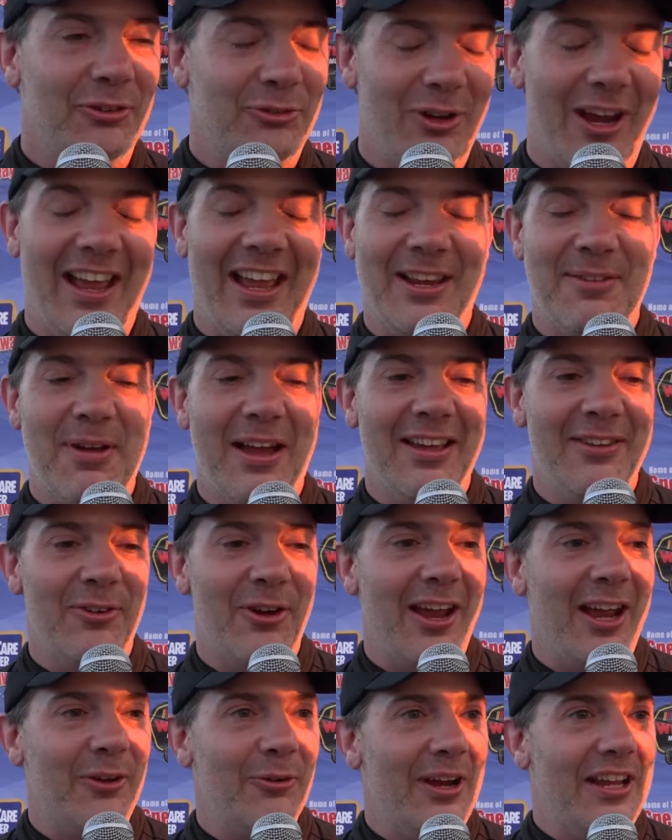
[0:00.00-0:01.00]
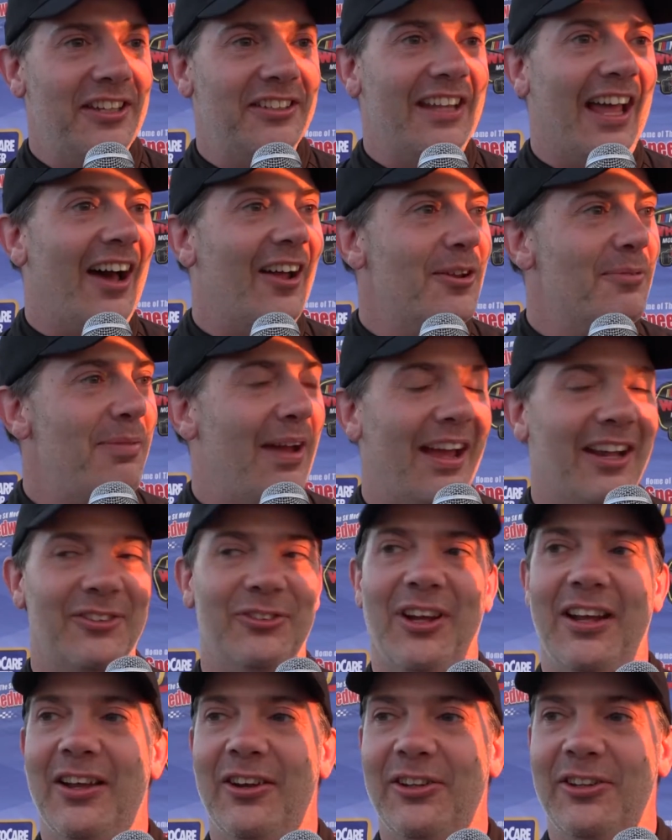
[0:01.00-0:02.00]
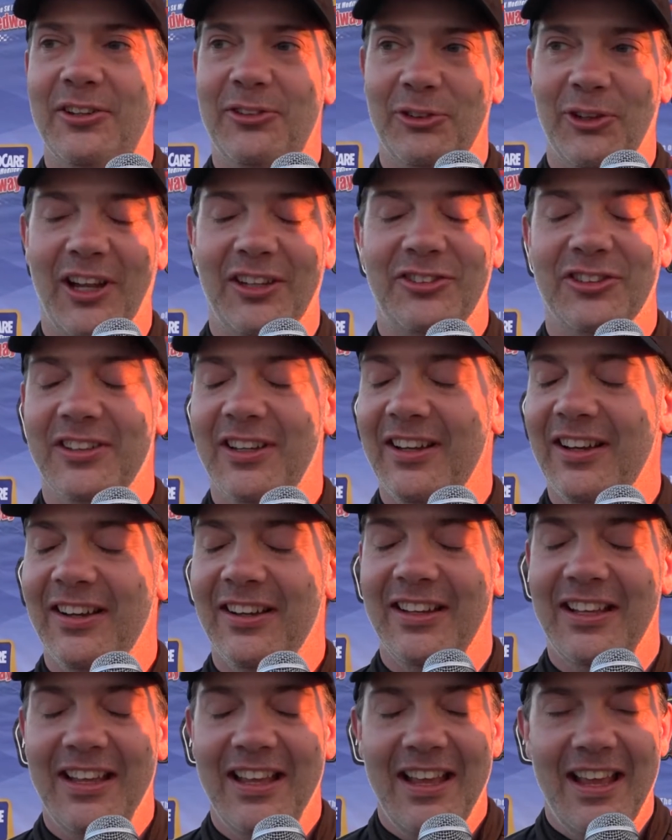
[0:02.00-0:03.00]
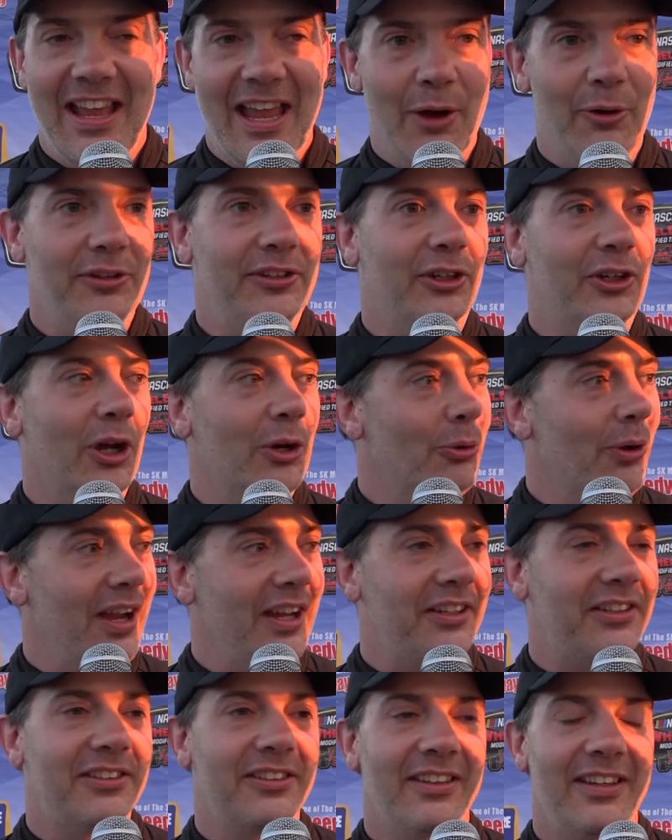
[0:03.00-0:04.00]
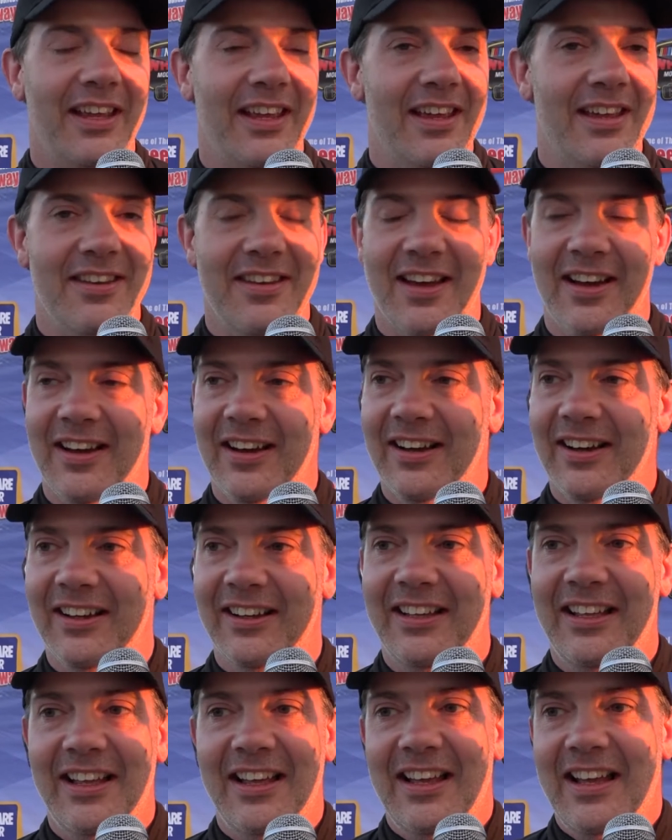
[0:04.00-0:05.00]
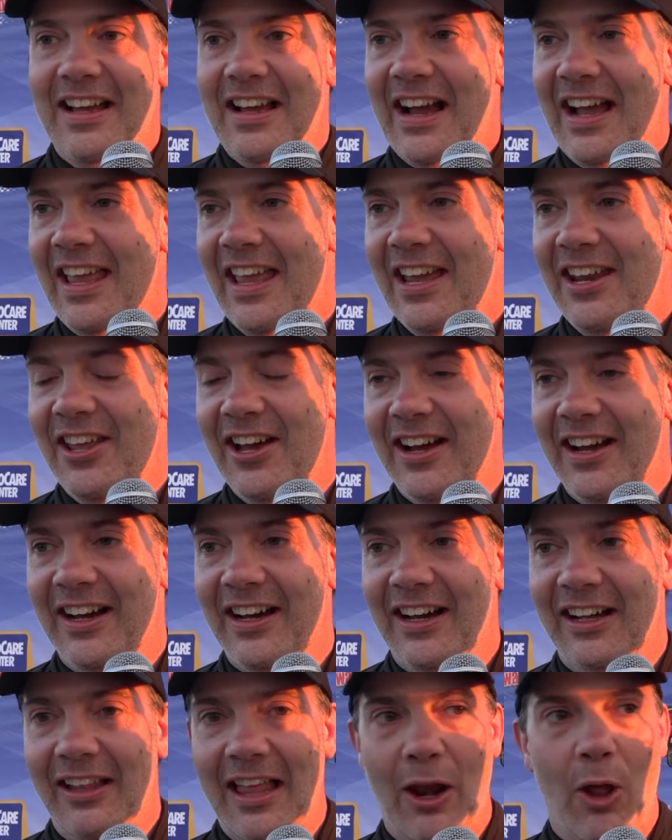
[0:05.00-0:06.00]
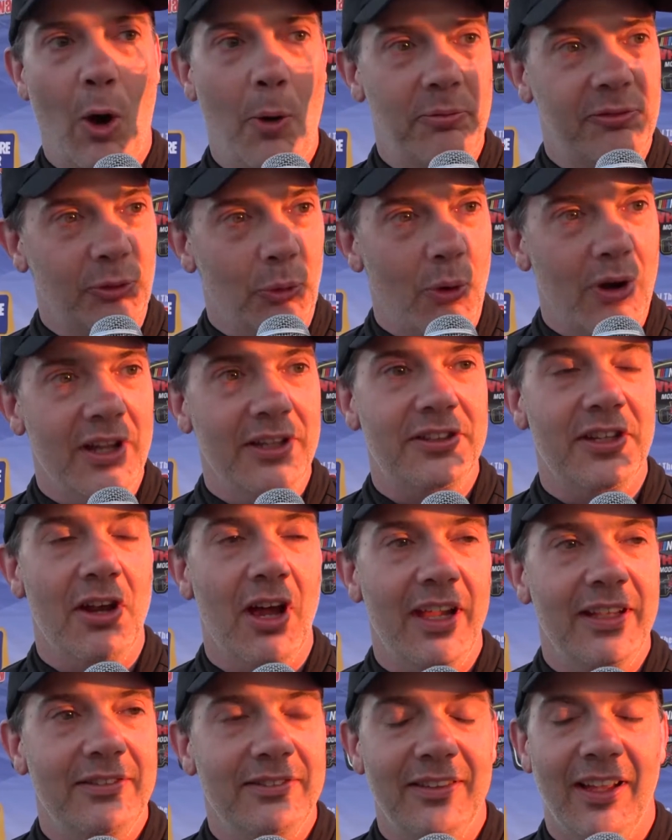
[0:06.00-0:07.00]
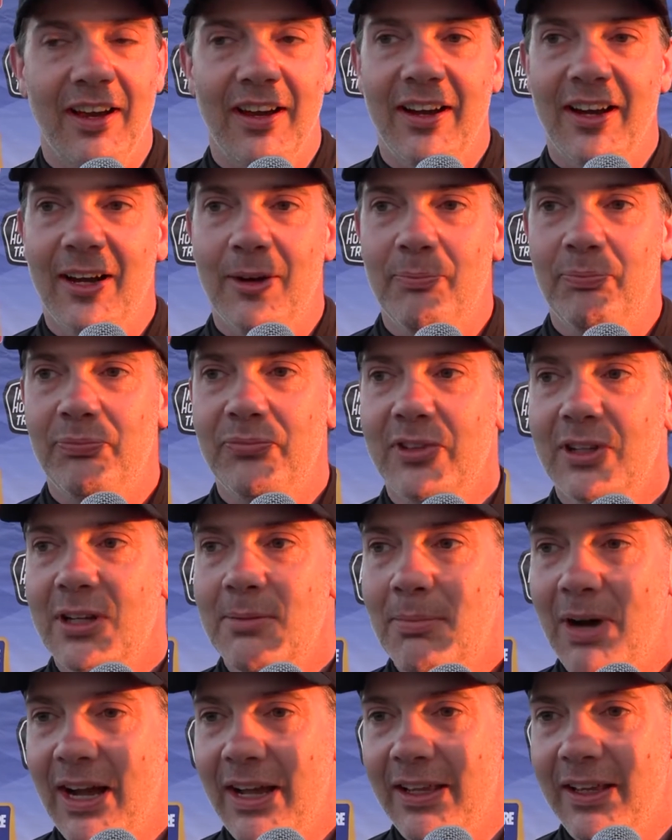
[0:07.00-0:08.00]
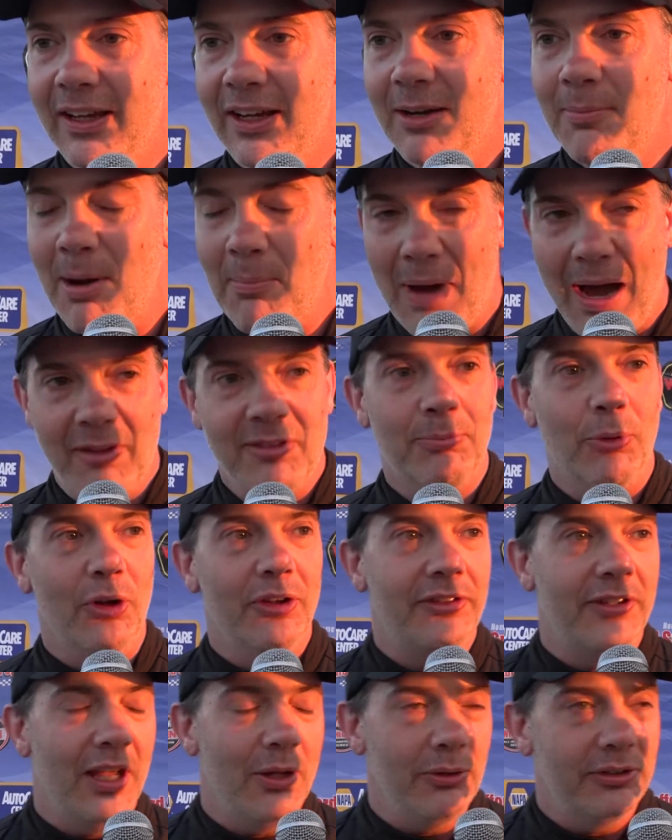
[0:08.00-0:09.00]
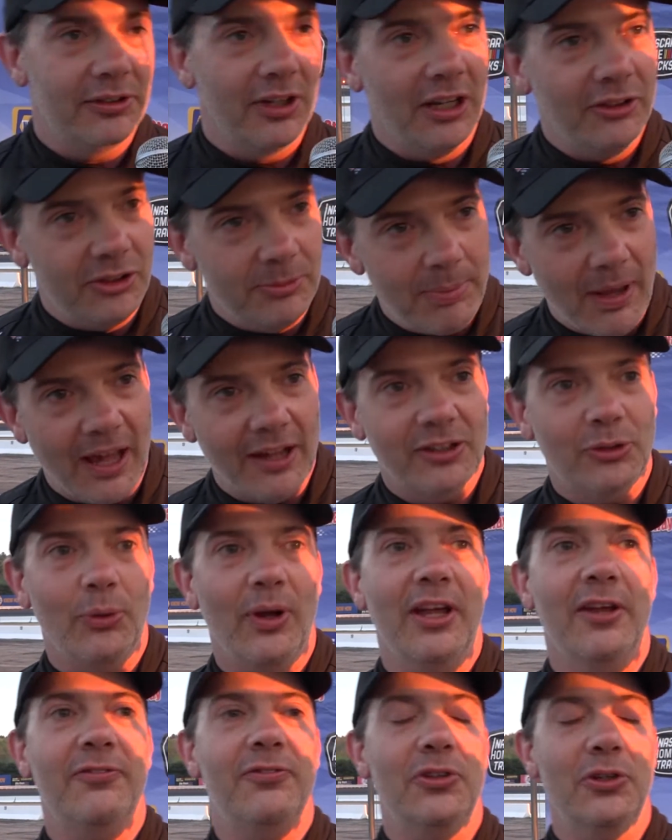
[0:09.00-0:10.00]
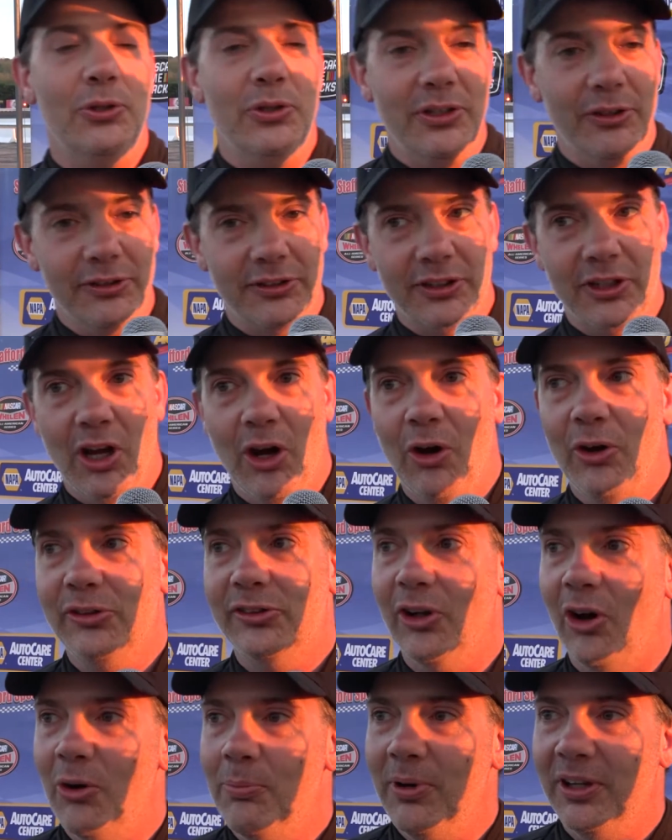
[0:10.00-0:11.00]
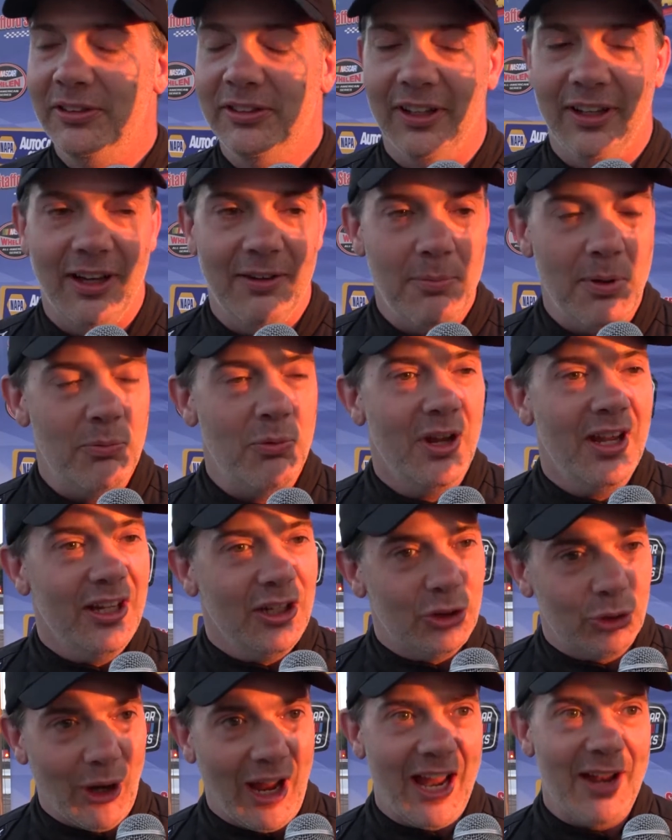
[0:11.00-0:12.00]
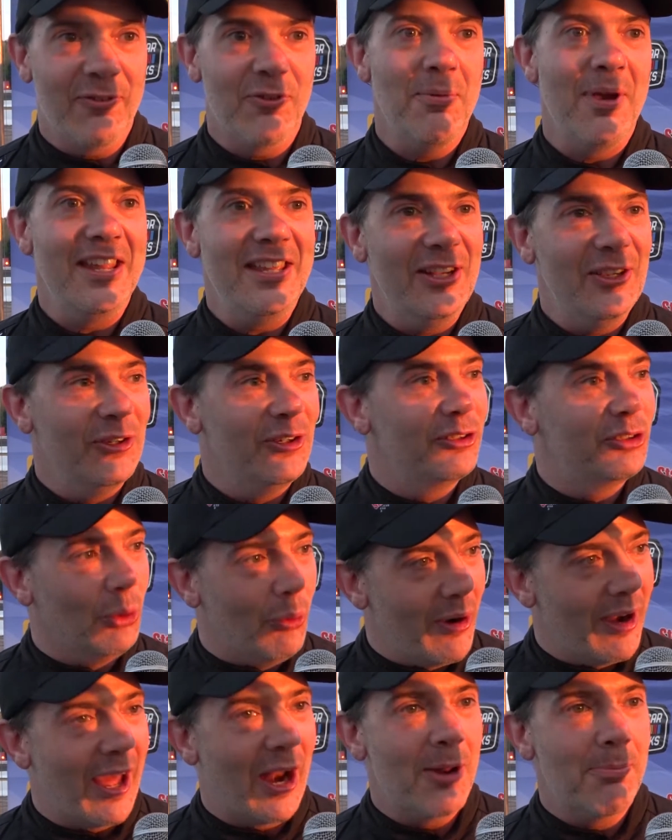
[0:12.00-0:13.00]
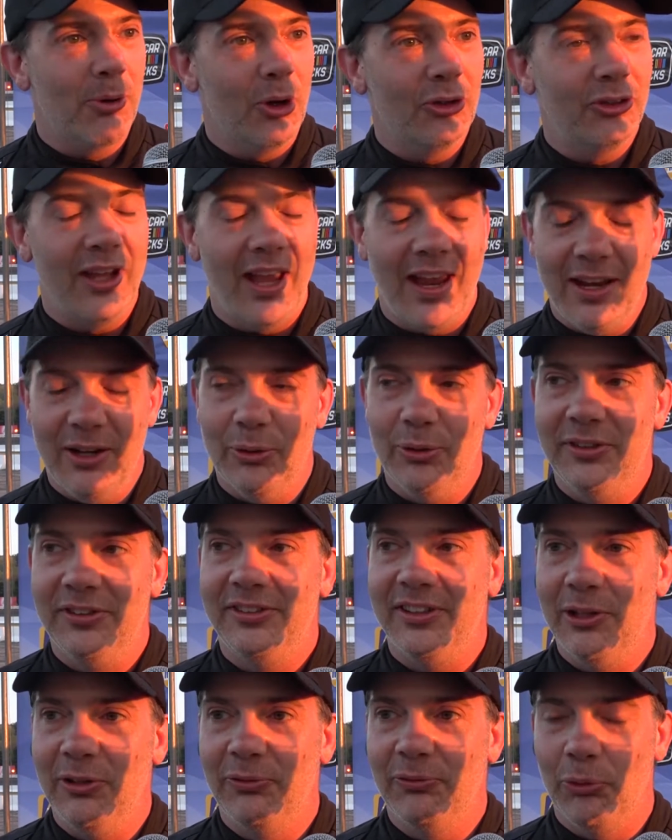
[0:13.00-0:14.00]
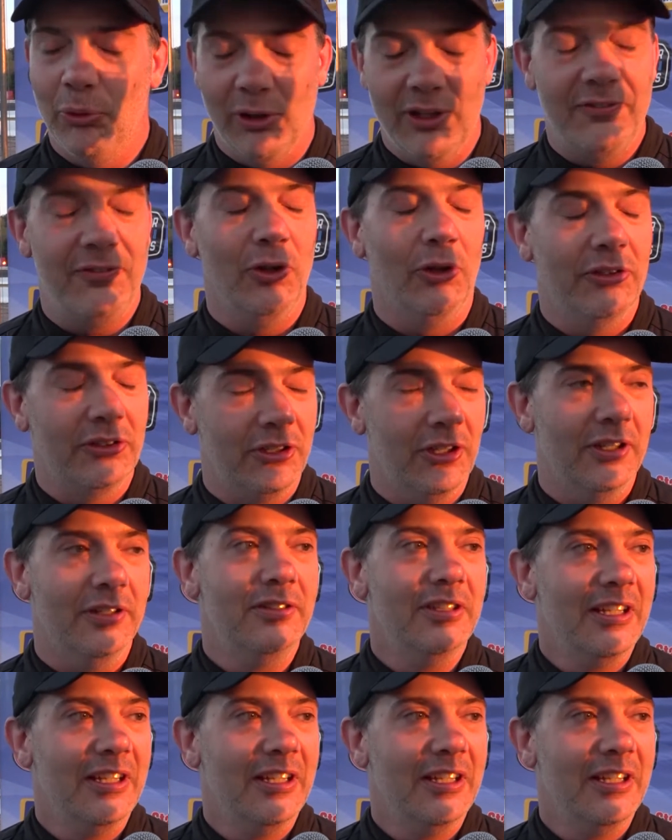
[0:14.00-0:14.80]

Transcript: drag drag race down the back stretch, or the stretch, and uh, it was a good race. And I had a lot of hopes for winning tonight. Um, my uh, my mom's birthday was tonight. She passed away a few years ago. So, but uh, I've been trying for many years to win on her birthday, and it was it was, really feels good.